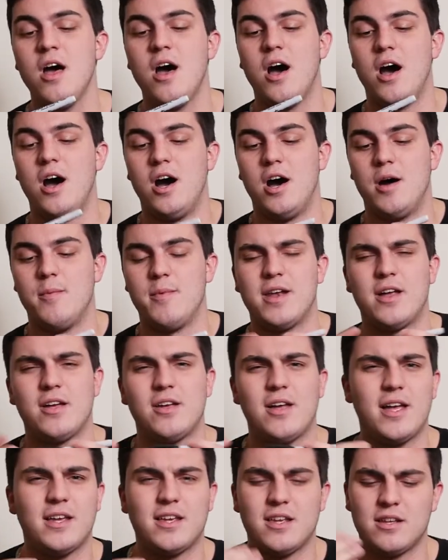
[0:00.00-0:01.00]
And
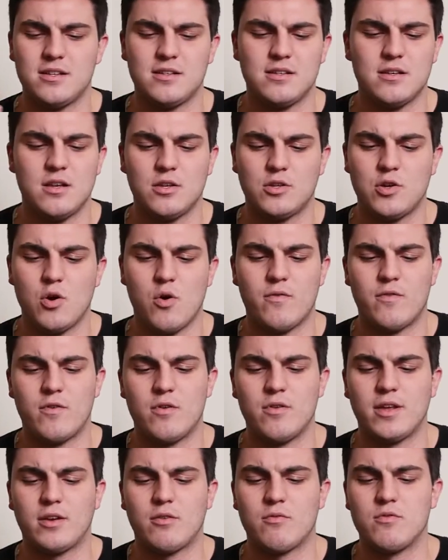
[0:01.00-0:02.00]
I can go over
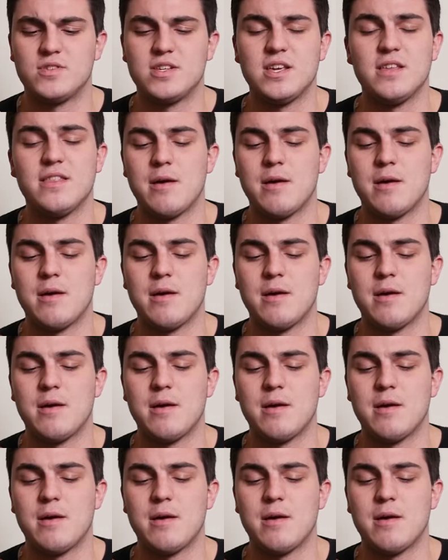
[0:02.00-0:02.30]
like a routine